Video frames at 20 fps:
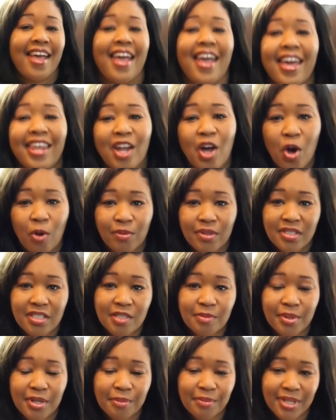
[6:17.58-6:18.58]
and I hope this
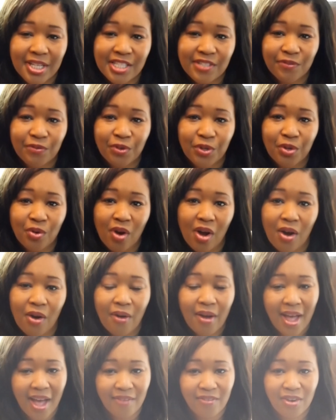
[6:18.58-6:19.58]
has been a blessing for you all.
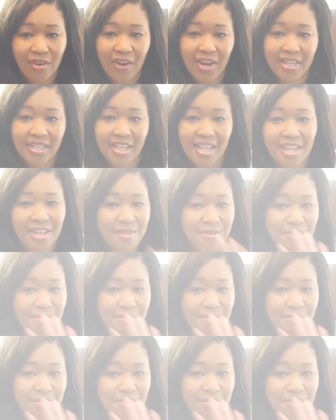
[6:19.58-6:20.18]
Have a great day.